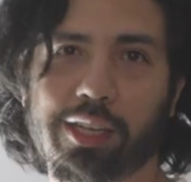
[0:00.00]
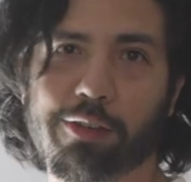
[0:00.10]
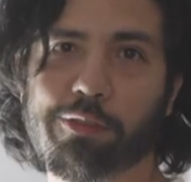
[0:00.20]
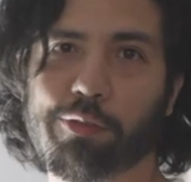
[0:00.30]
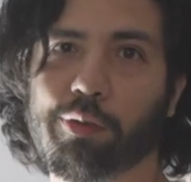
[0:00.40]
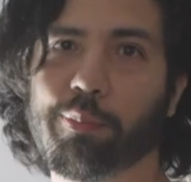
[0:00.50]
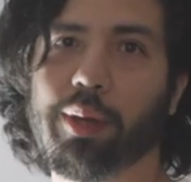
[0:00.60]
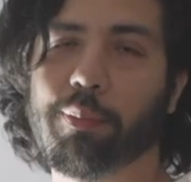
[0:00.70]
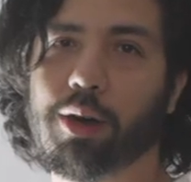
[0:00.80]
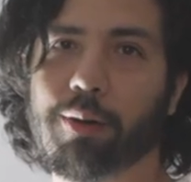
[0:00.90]
gift from
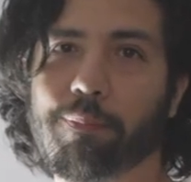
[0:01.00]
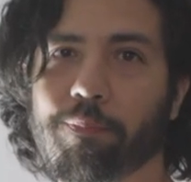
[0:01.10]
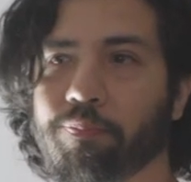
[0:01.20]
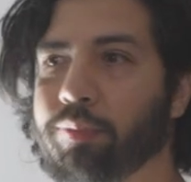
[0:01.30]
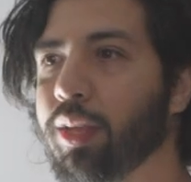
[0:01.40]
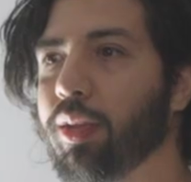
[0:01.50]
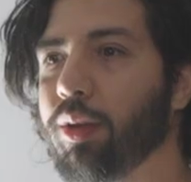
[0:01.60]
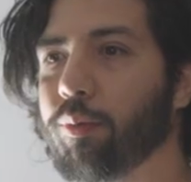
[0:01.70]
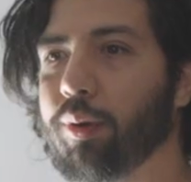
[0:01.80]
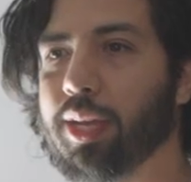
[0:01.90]
my mom
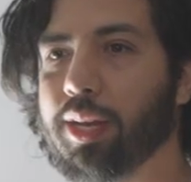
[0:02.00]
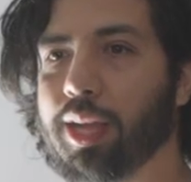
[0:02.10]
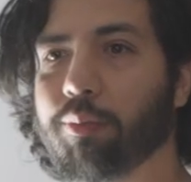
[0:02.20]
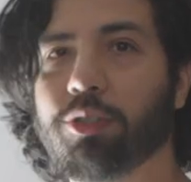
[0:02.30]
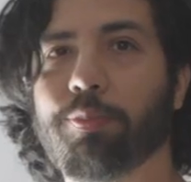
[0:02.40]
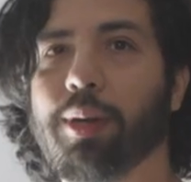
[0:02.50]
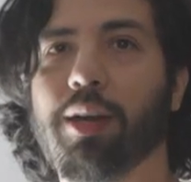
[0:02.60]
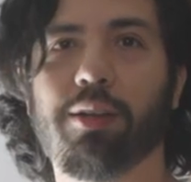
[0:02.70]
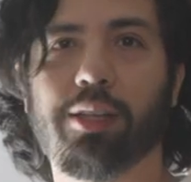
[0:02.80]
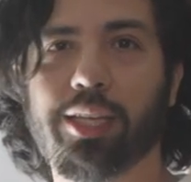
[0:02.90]
when I was
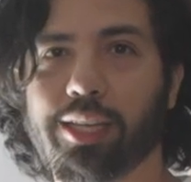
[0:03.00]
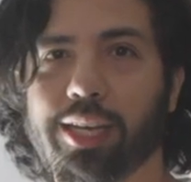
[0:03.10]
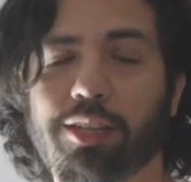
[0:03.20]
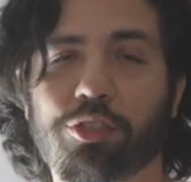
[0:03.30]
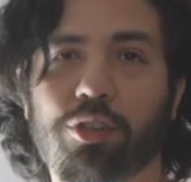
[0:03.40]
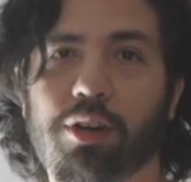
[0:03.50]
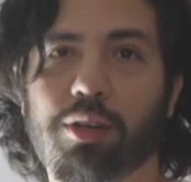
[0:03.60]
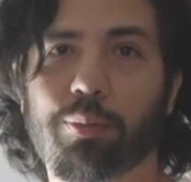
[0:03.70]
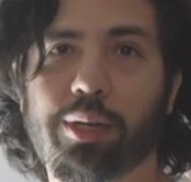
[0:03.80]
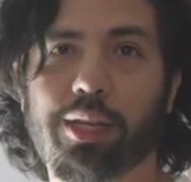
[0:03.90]
barely getting
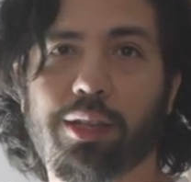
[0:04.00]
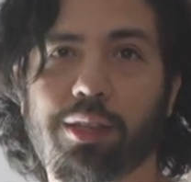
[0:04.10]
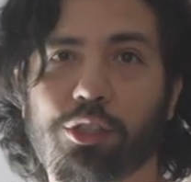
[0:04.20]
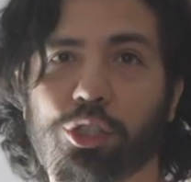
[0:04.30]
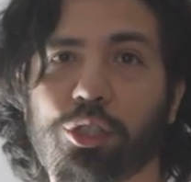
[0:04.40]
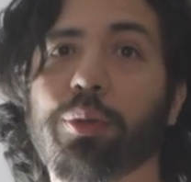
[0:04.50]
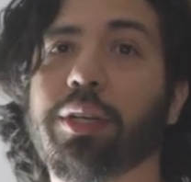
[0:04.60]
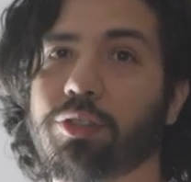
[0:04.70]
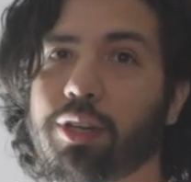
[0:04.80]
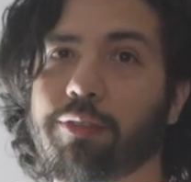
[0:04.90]
started with
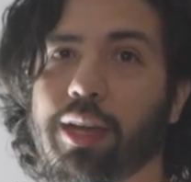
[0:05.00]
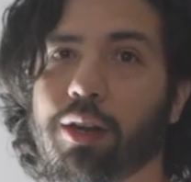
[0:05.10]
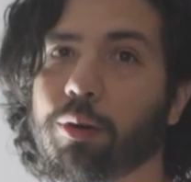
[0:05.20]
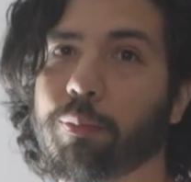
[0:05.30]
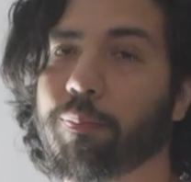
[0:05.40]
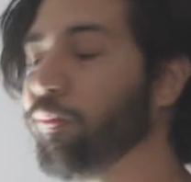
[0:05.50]
shooting stuff at home.